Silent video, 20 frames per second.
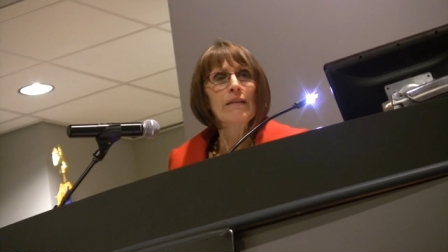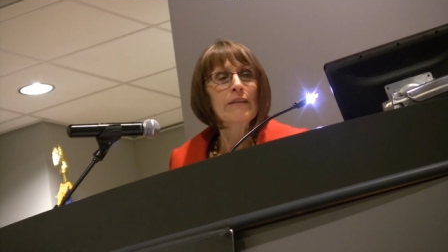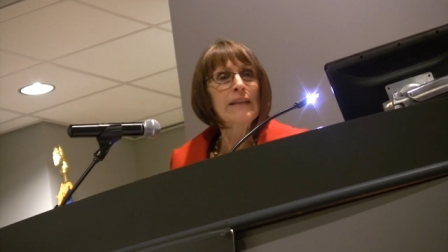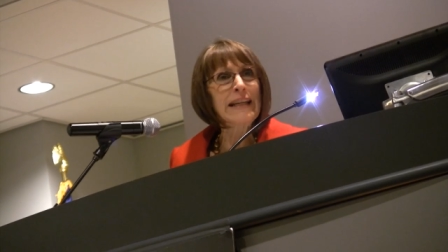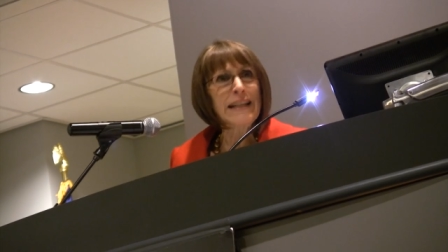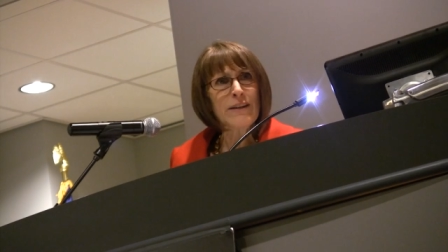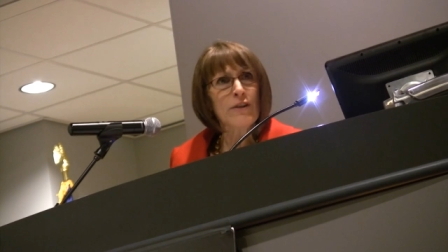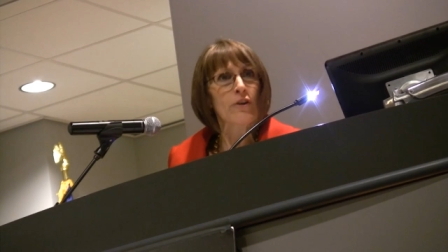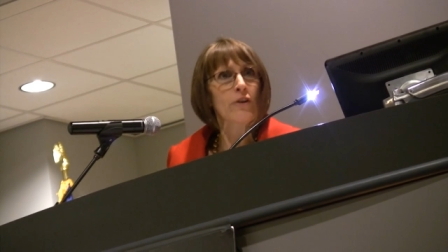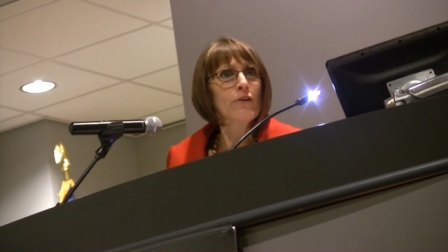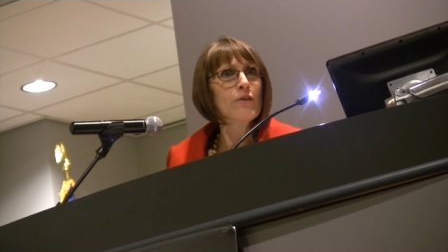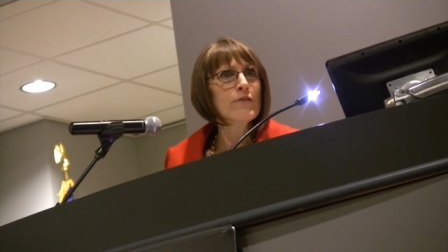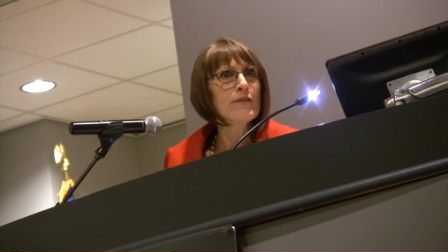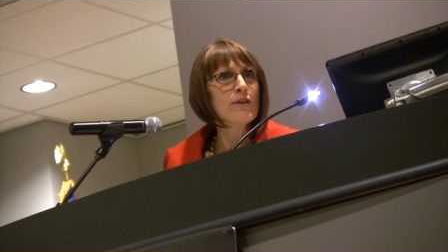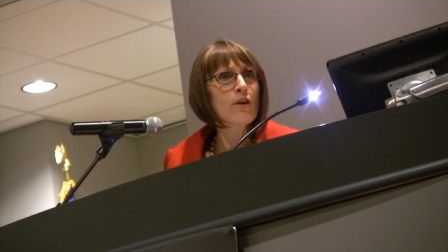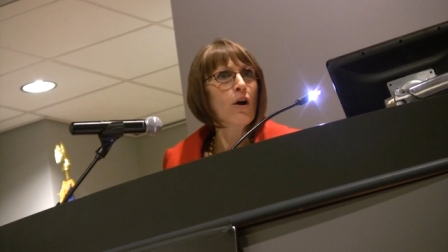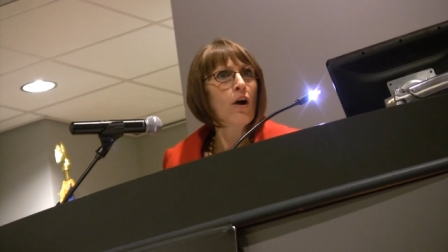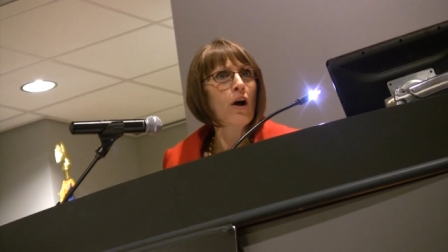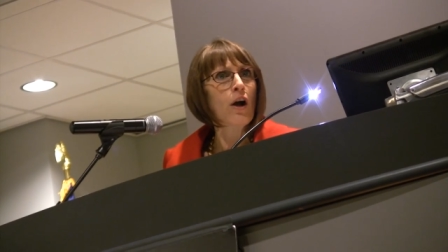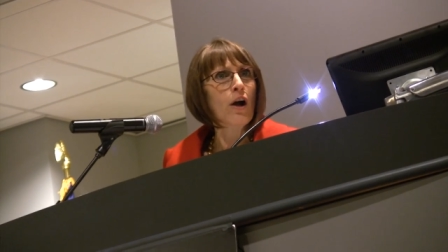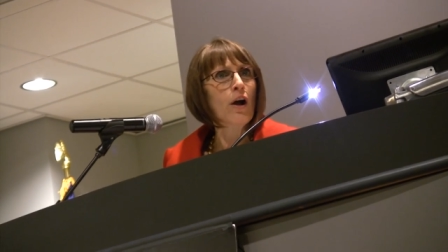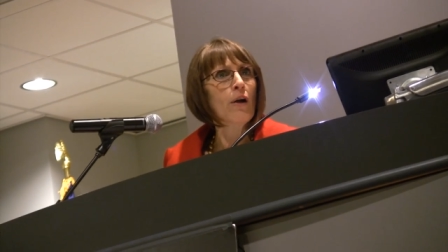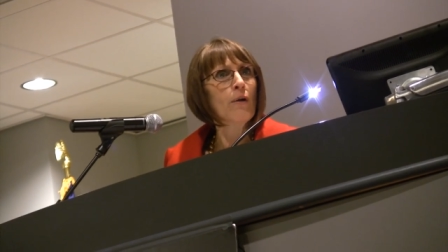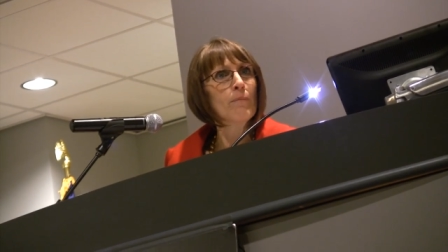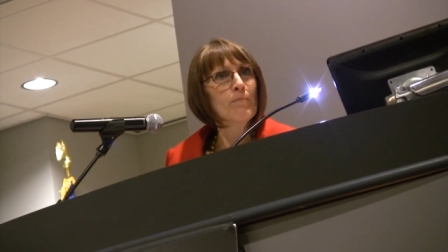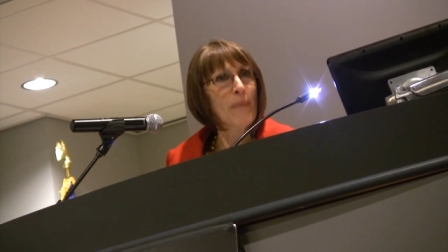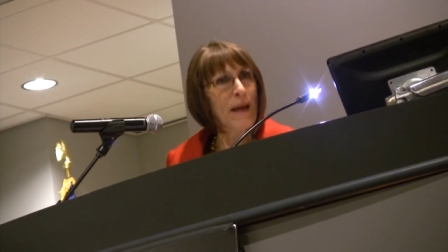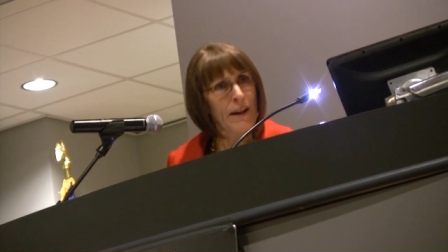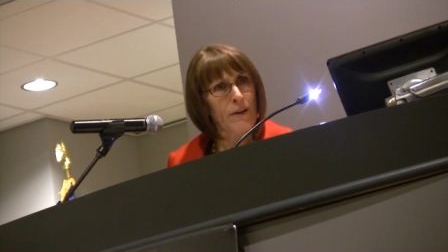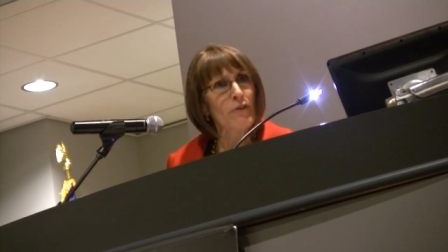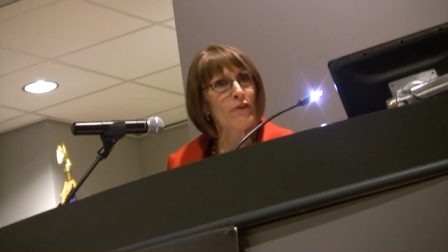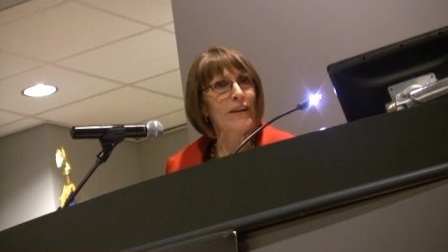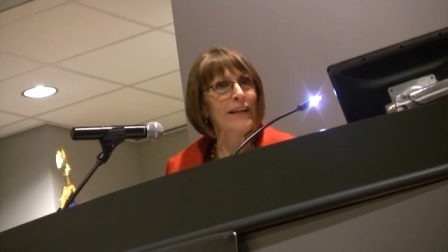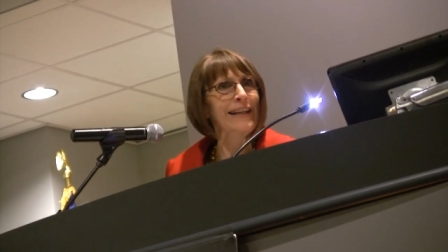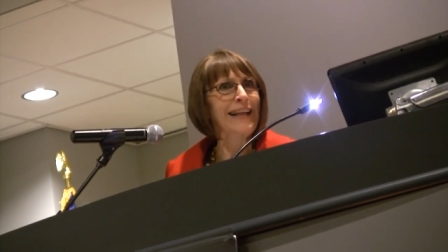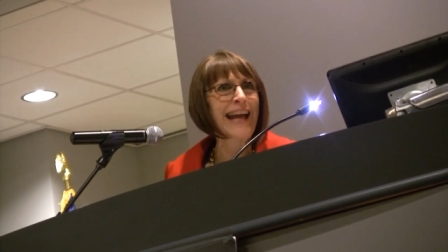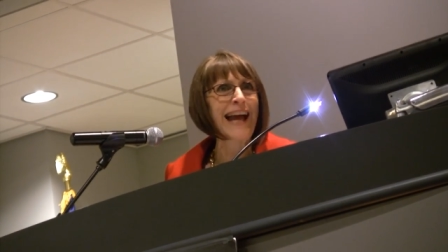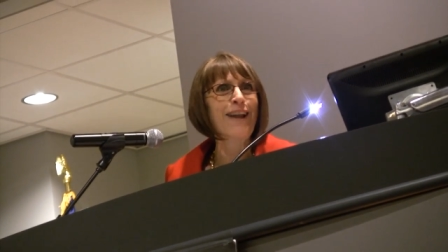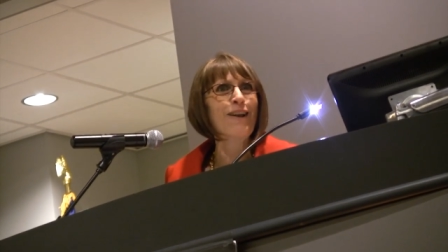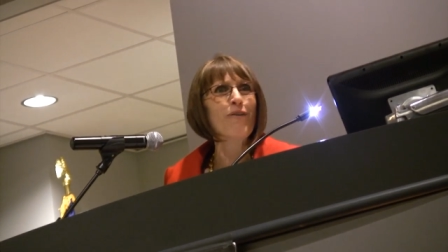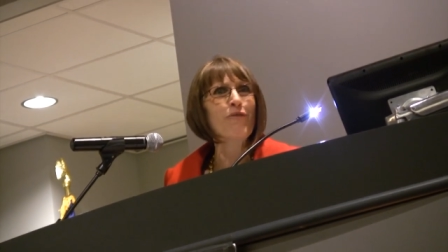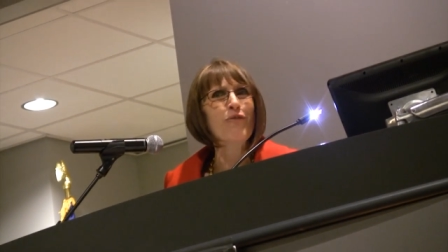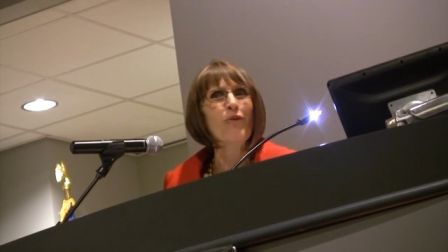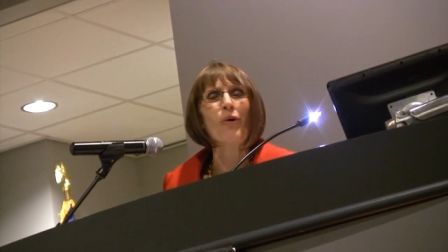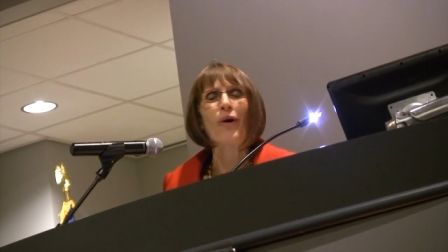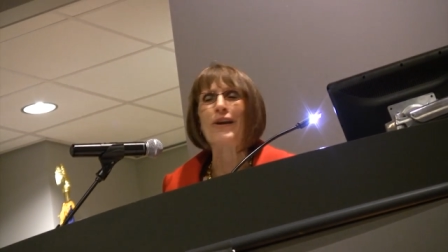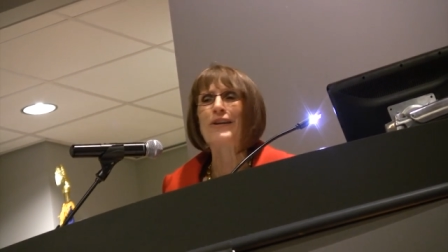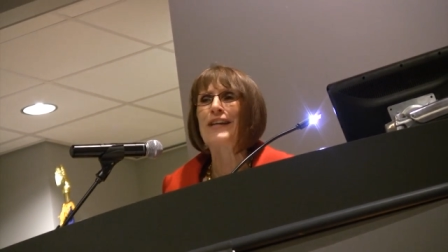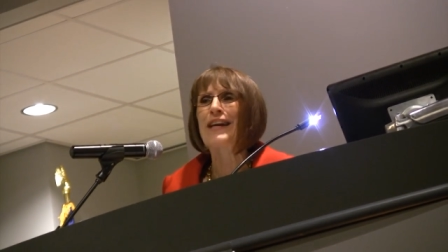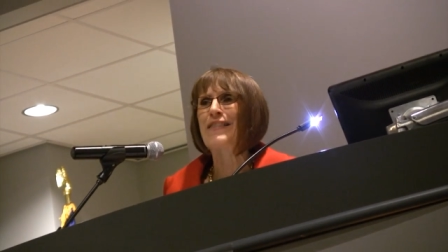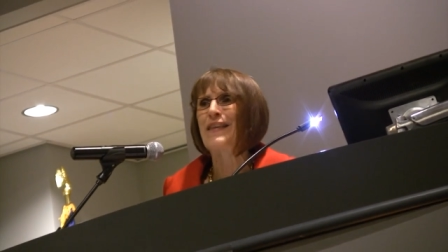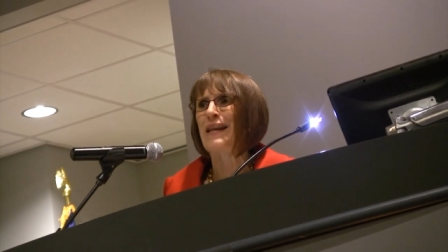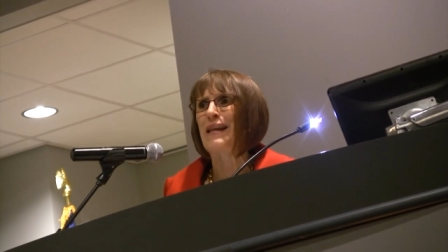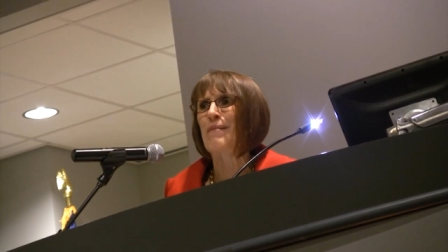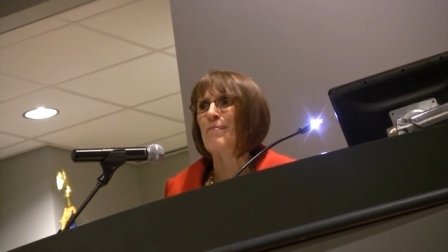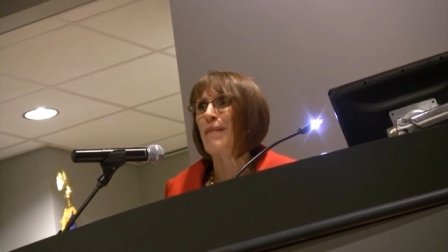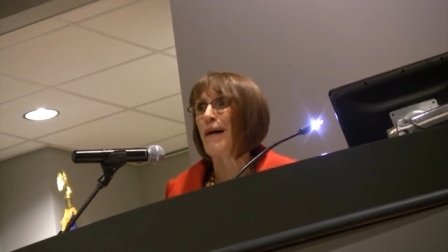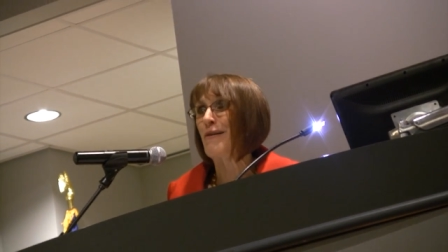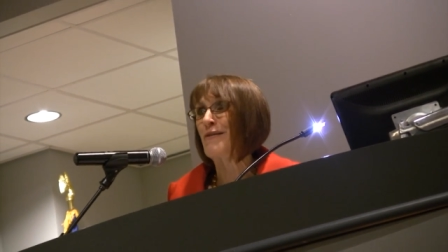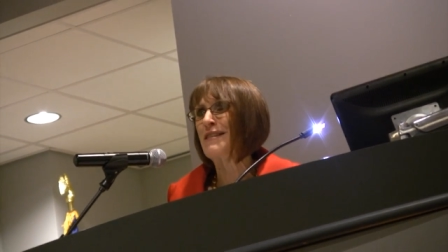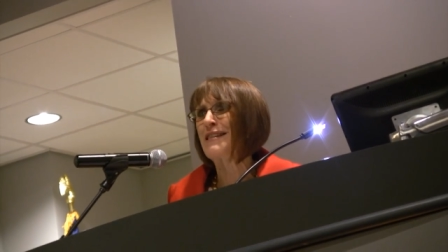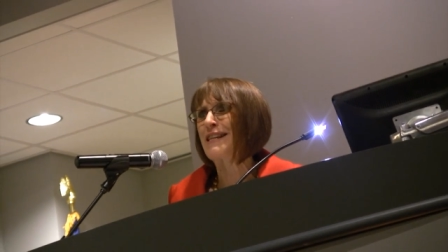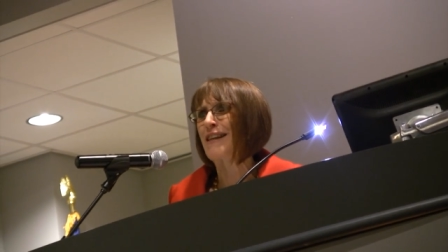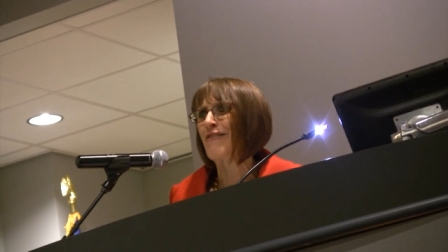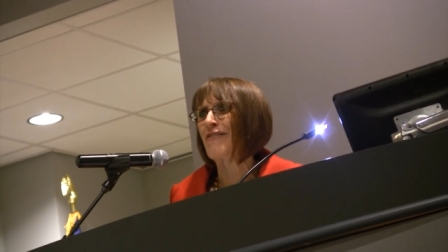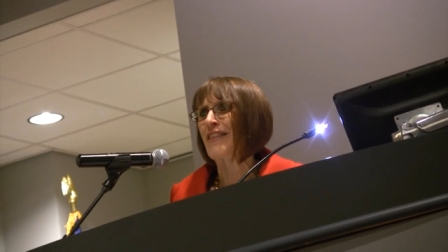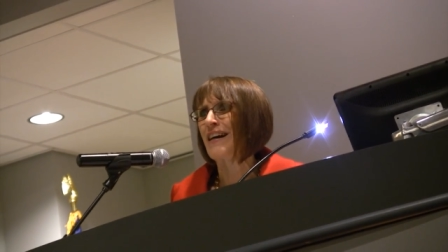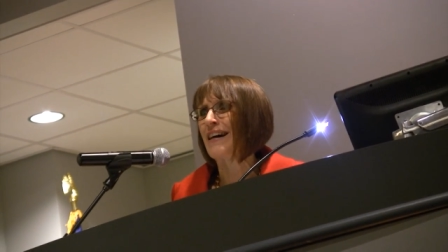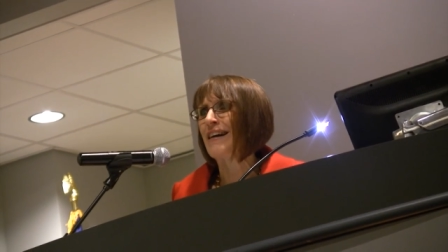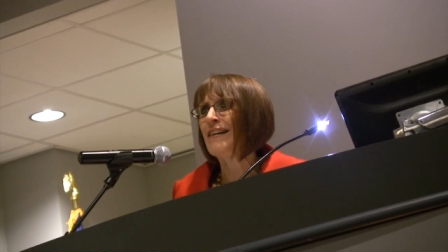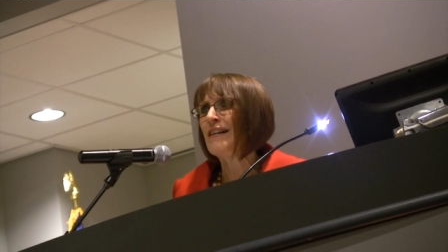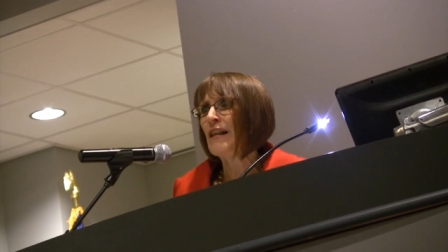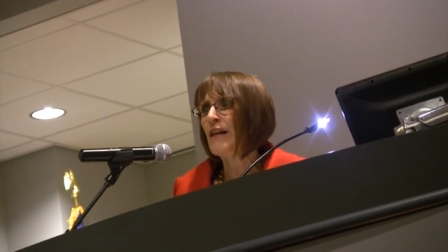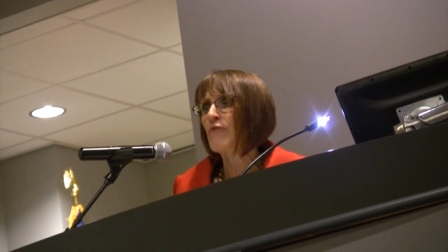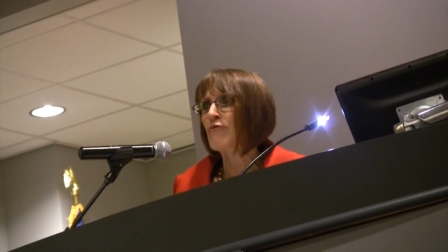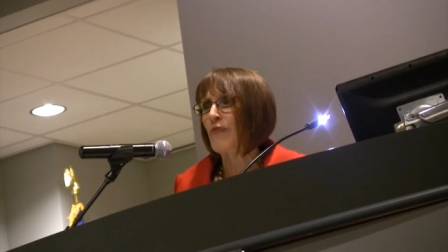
leaders are better in California than in most of the